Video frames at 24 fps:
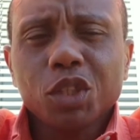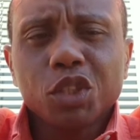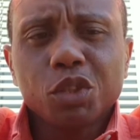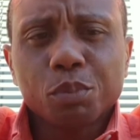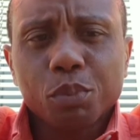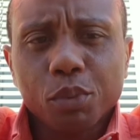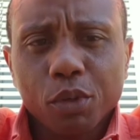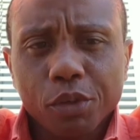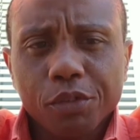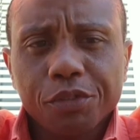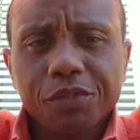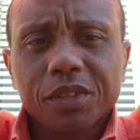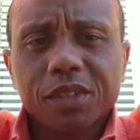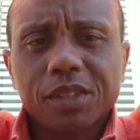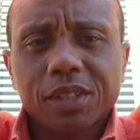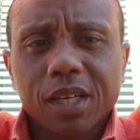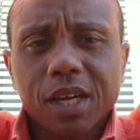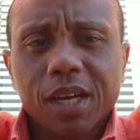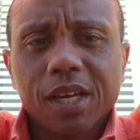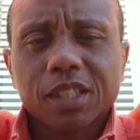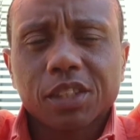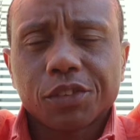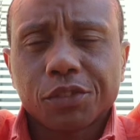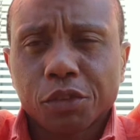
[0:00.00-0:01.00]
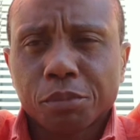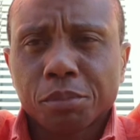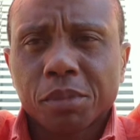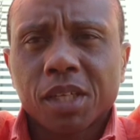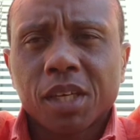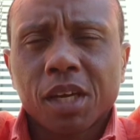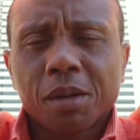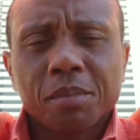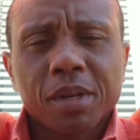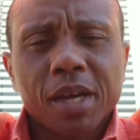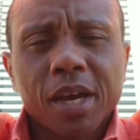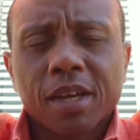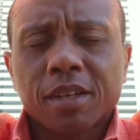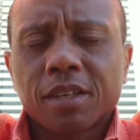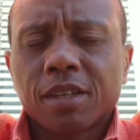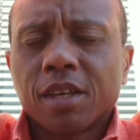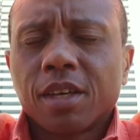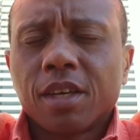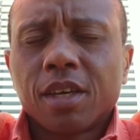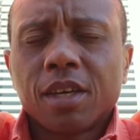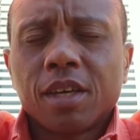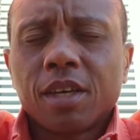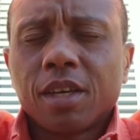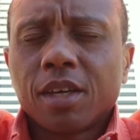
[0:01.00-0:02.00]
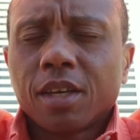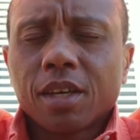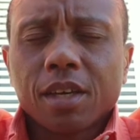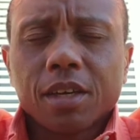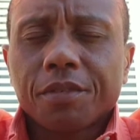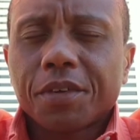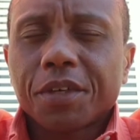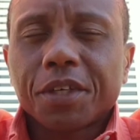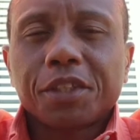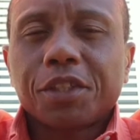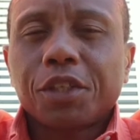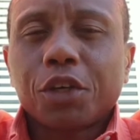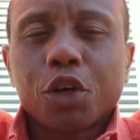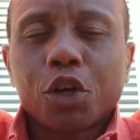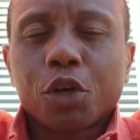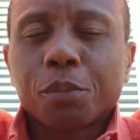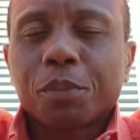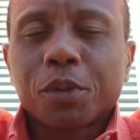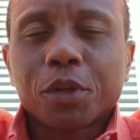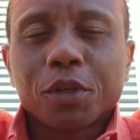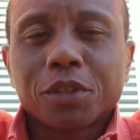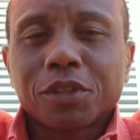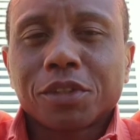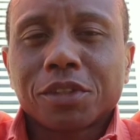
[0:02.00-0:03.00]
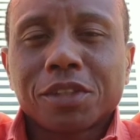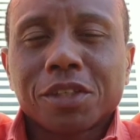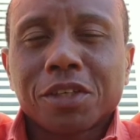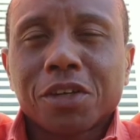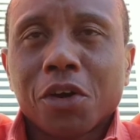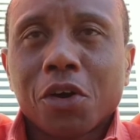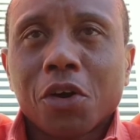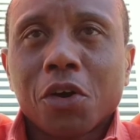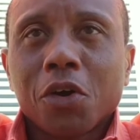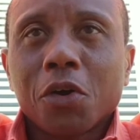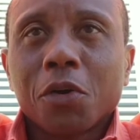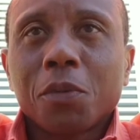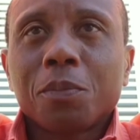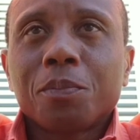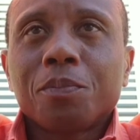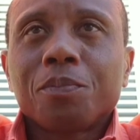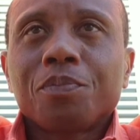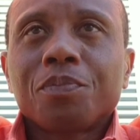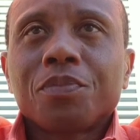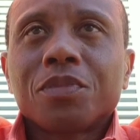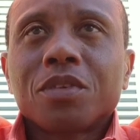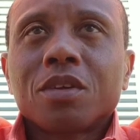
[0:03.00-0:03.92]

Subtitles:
It's perfect size for me. I'm not a very tall person at all.